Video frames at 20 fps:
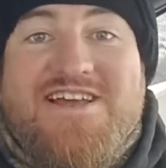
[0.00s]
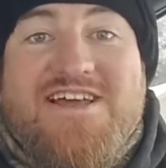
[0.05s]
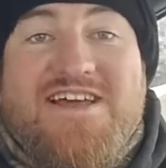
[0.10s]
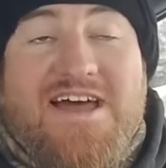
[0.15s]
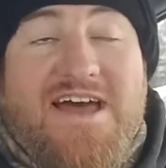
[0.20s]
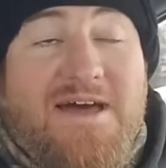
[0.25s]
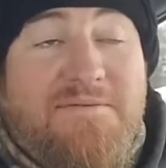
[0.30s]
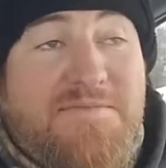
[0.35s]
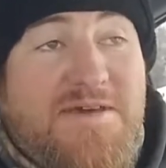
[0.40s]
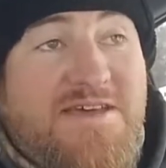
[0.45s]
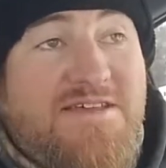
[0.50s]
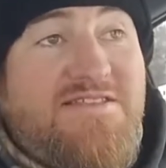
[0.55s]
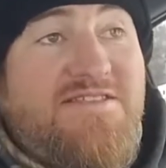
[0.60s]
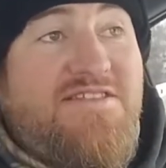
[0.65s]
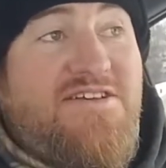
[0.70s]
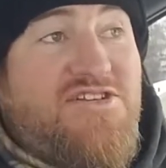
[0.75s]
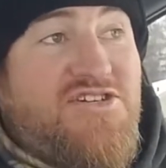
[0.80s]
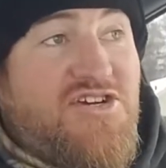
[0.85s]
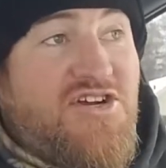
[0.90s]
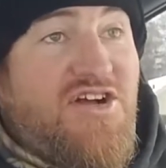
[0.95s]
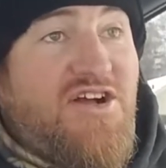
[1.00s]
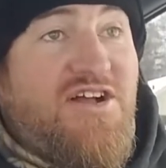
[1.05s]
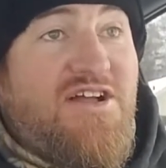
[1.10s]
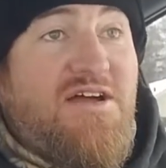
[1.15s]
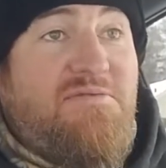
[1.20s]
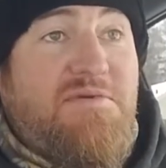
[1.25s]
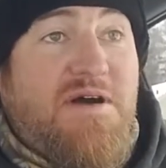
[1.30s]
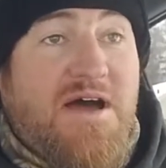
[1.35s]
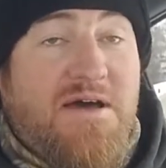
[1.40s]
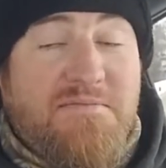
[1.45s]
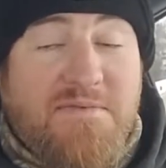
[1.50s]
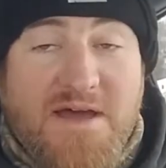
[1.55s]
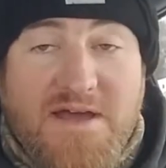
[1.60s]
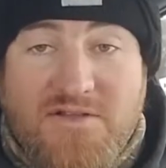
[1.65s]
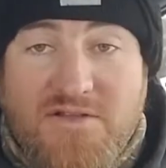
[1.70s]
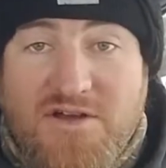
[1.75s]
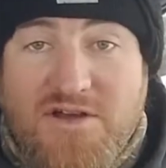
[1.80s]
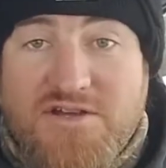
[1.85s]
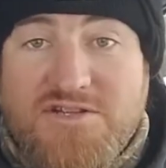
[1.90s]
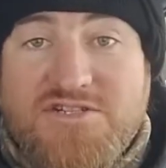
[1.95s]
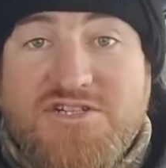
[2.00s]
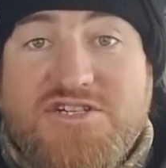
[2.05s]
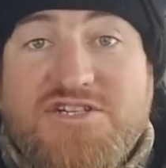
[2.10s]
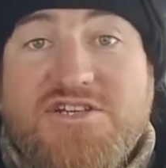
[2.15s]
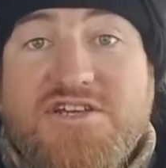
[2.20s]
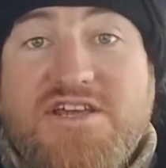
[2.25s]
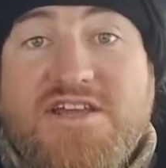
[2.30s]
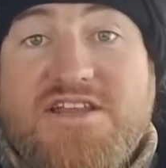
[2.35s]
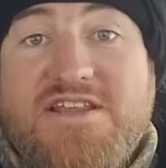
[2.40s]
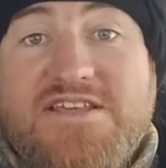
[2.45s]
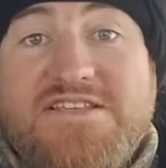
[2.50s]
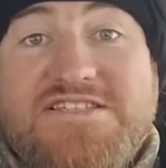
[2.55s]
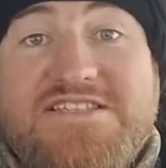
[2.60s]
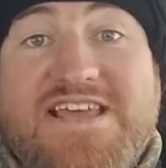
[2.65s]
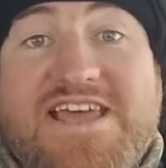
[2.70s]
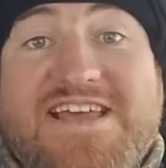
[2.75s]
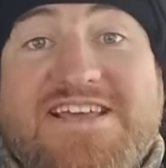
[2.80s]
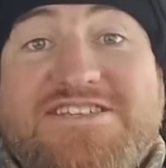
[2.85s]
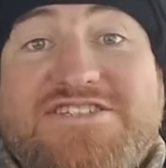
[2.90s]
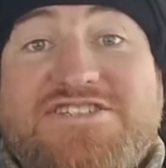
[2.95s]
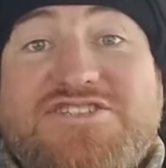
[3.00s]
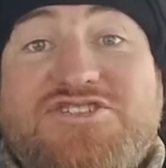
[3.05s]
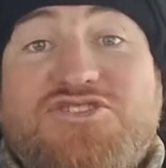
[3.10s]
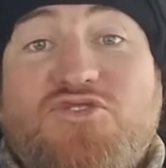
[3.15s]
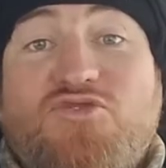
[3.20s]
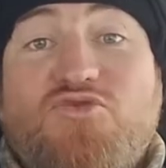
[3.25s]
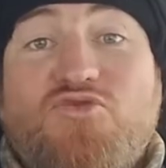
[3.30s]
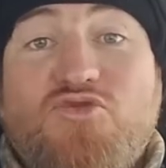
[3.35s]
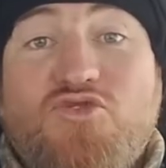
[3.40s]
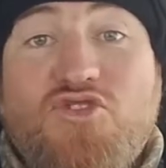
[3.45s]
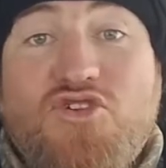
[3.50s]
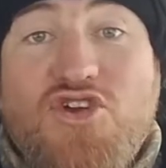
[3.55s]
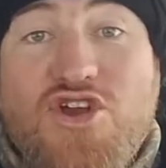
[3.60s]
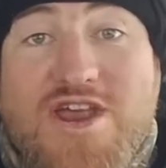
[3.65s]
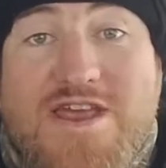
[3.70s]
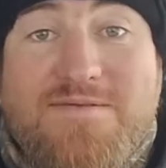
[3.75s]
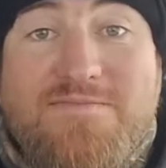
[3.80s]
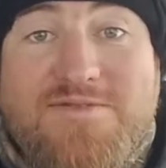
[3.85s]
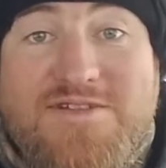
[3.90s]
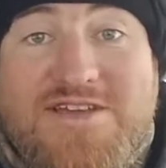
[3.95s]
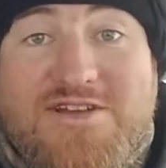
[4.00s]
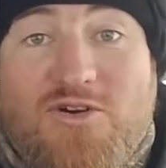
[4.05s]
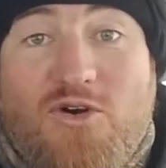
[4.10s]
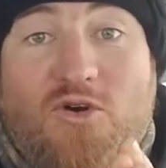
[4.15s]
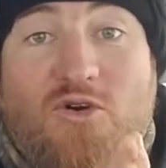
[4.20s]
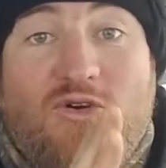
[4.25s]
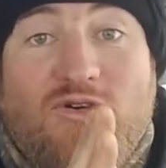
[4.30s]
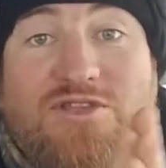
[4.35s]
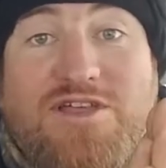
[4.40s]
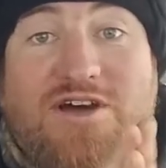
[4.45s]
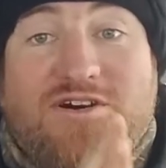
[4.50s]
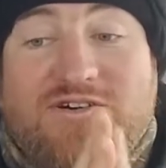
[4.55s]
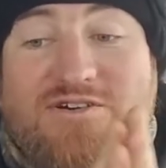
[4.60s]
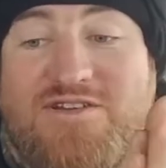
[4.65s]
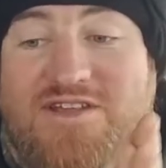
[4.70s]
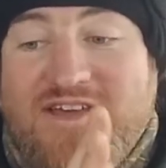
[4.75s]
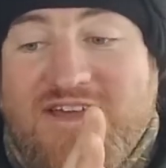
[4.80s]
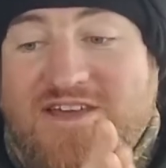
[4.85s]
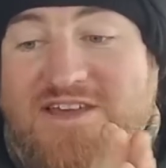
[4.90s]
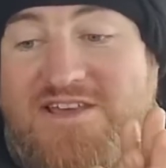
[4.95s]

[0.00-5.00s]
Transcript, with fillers: i'm in the truck i'm on my lunch it is extremely cold out